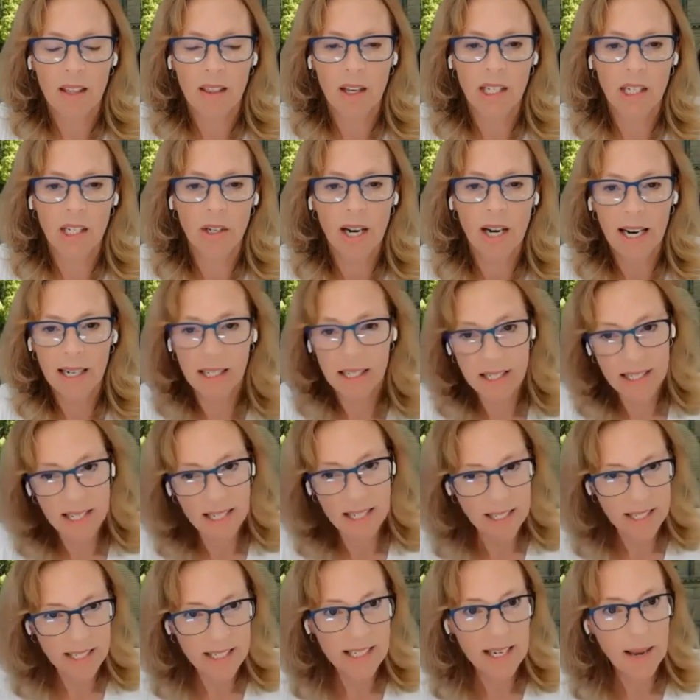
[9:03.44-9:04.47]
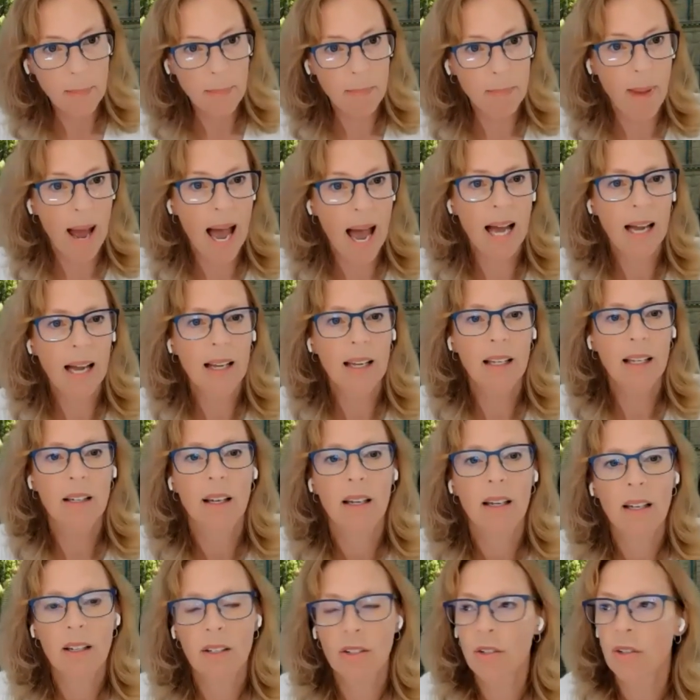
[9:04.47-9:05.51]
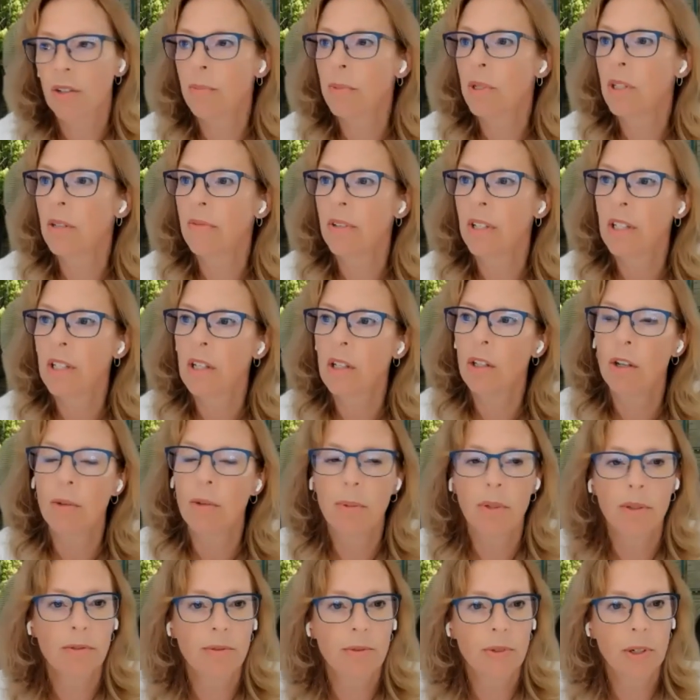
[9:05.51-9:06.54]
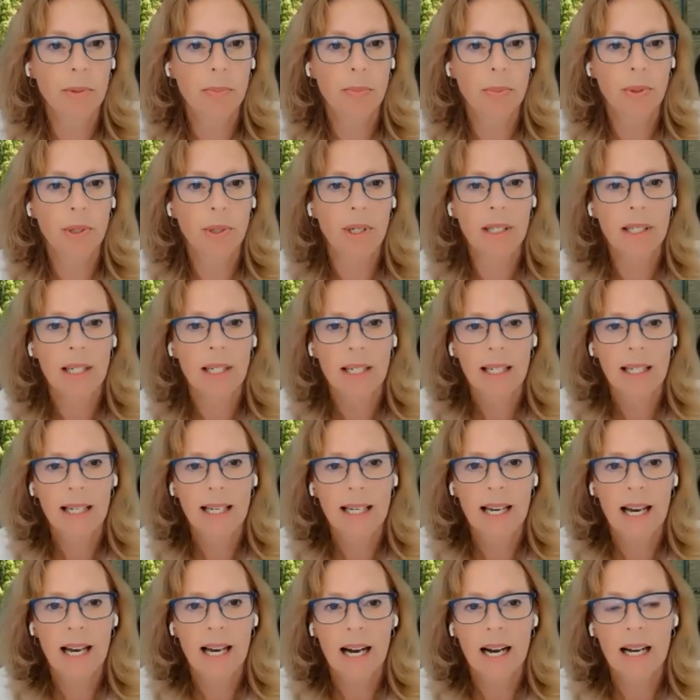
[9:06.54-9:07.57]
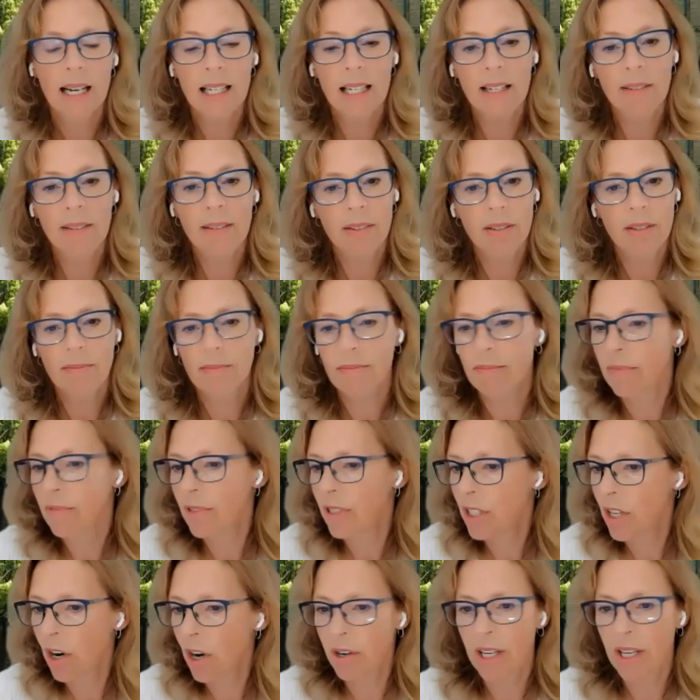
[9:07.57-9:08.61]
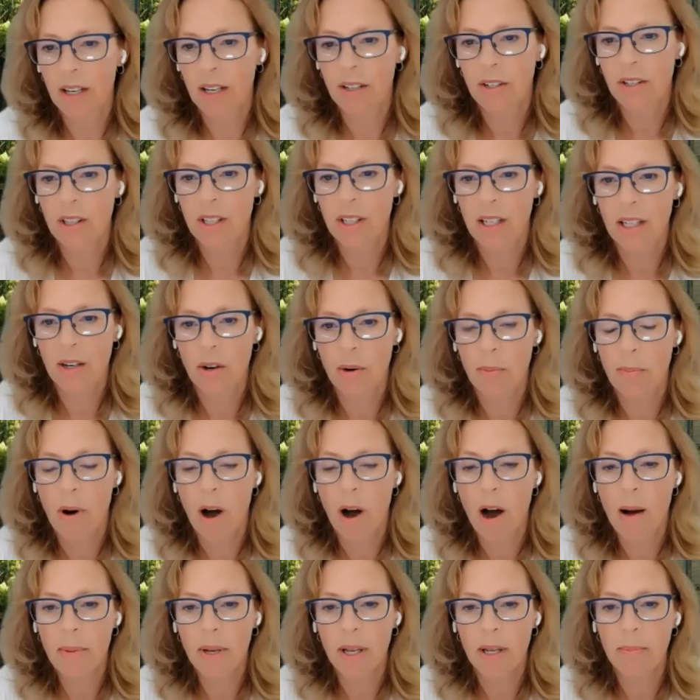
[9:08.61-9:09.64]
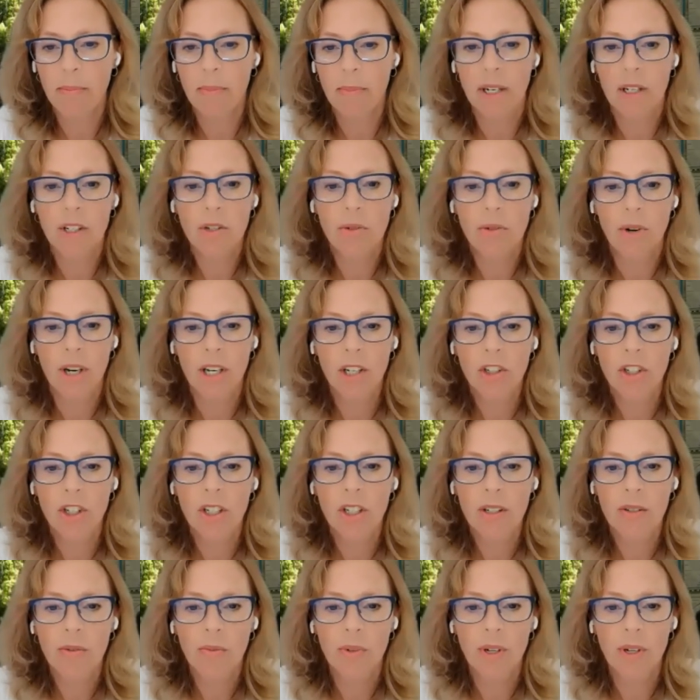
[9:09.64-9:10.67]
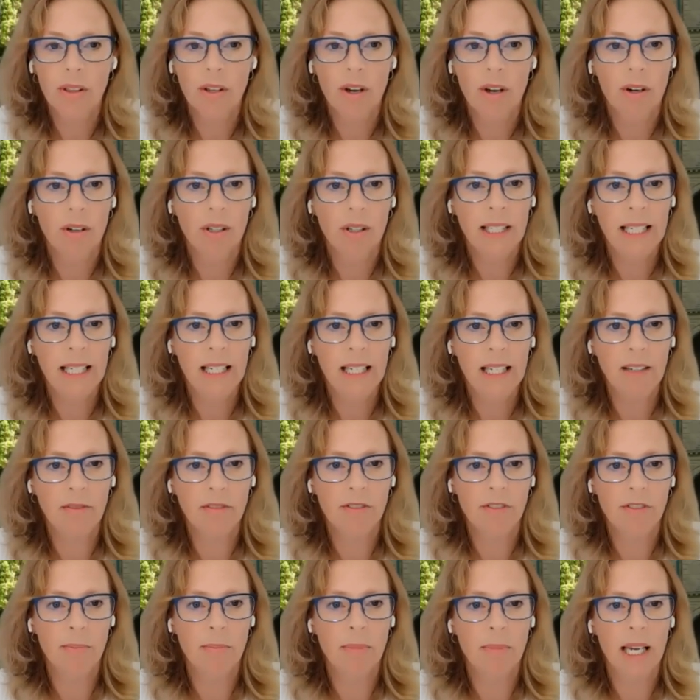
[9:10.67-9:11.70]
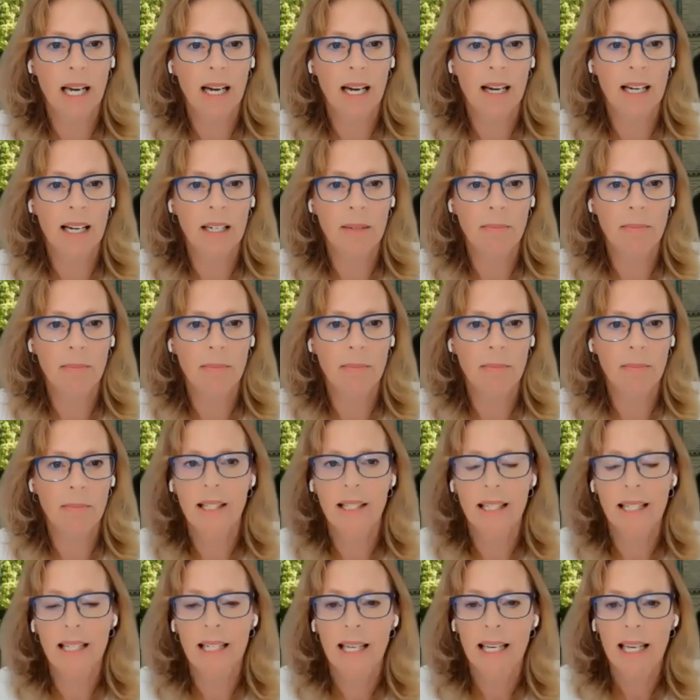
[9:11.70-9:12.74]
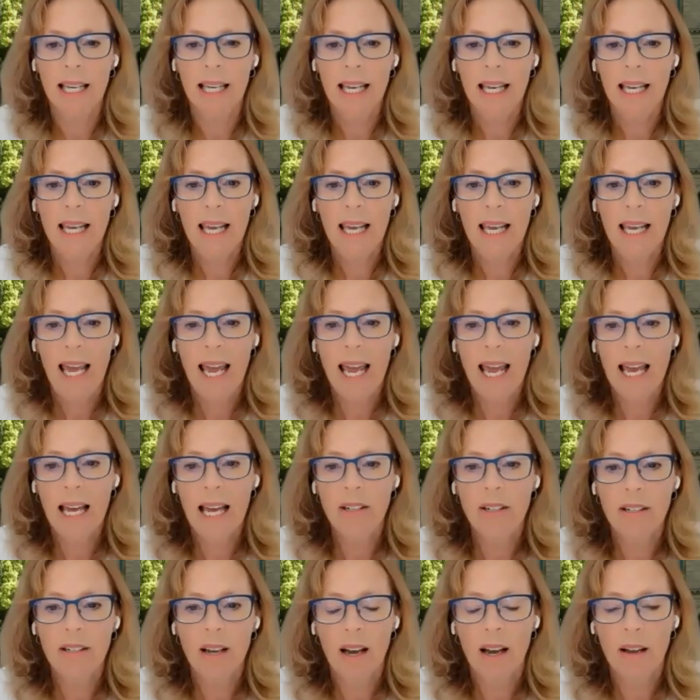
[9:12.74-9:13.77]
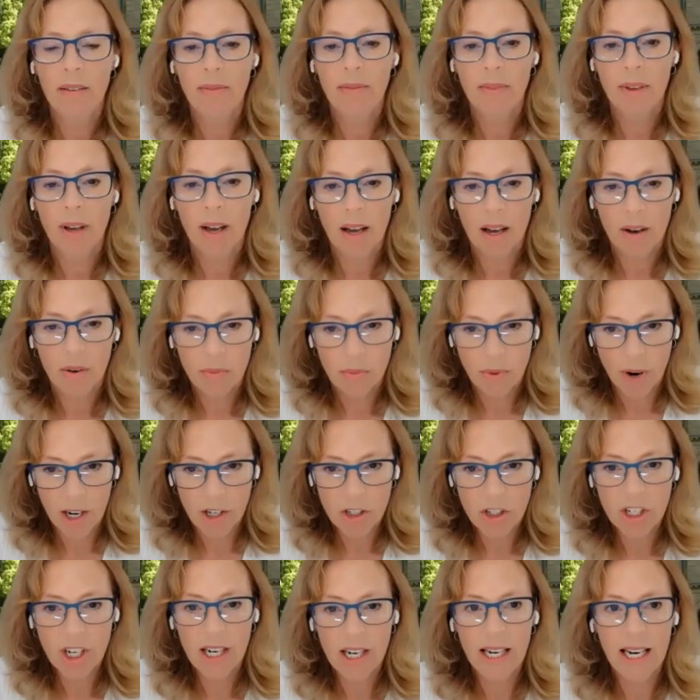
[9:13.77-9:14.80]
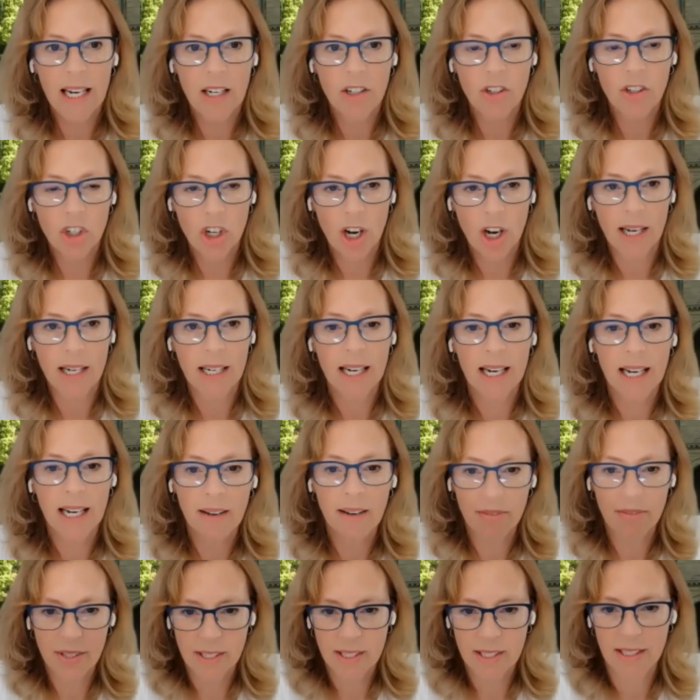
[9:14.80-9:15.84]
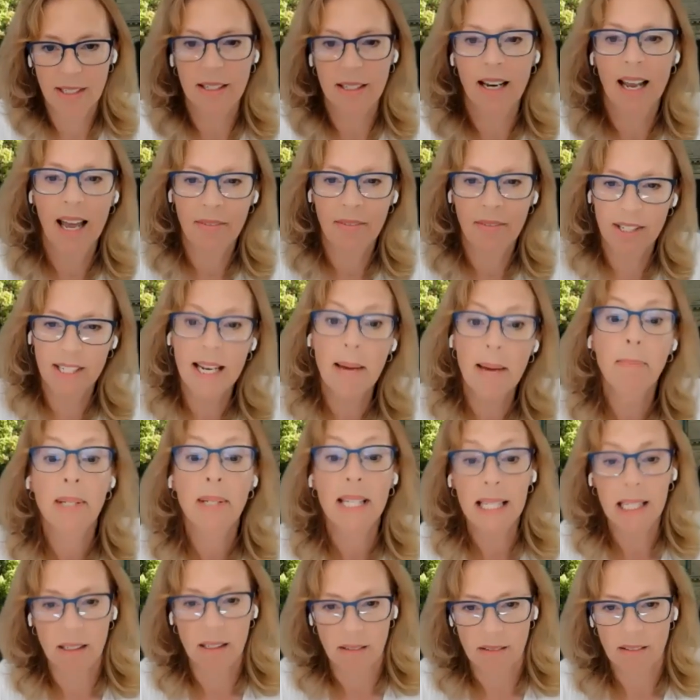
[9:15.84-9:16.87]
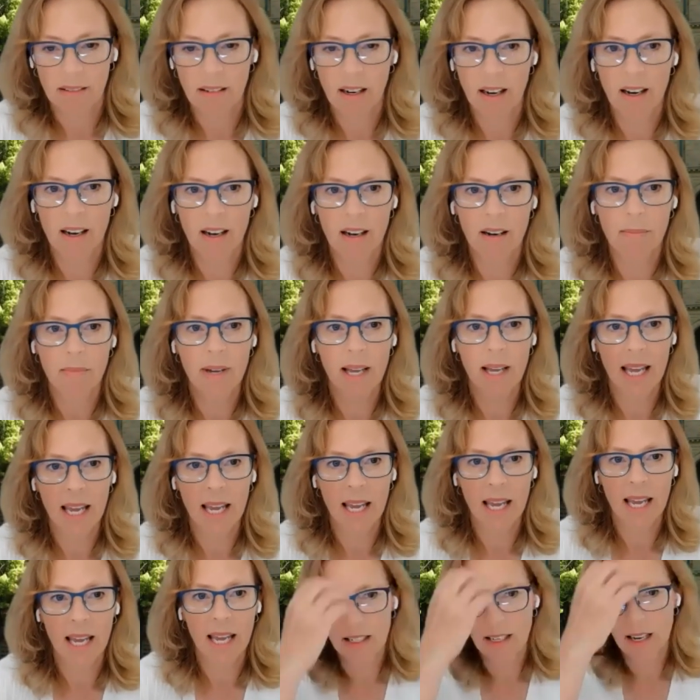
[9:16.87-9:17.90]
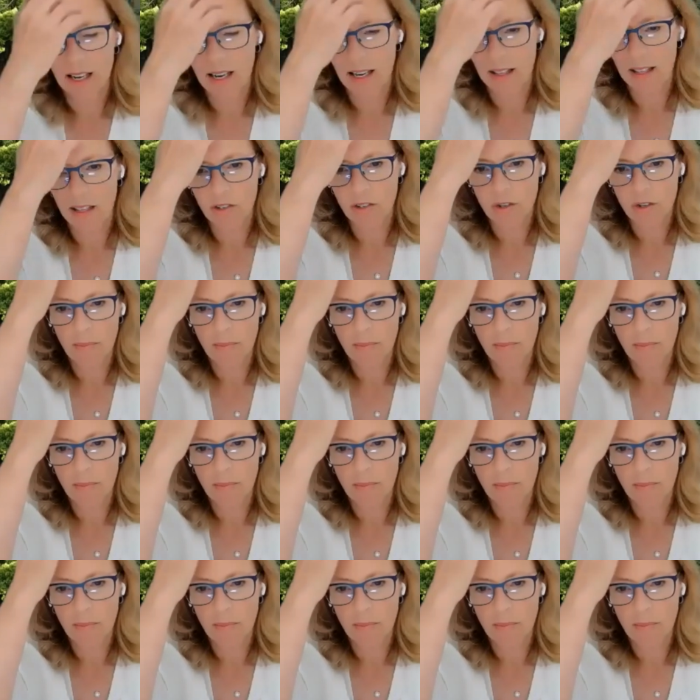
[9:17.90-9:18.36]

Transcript: the United States stepped back in, in terms of its global footprint. Uh, even starting under the Obama administration with our leading from behind policy, and uh, uh, Russia and China have have stepped in, um, and uh, the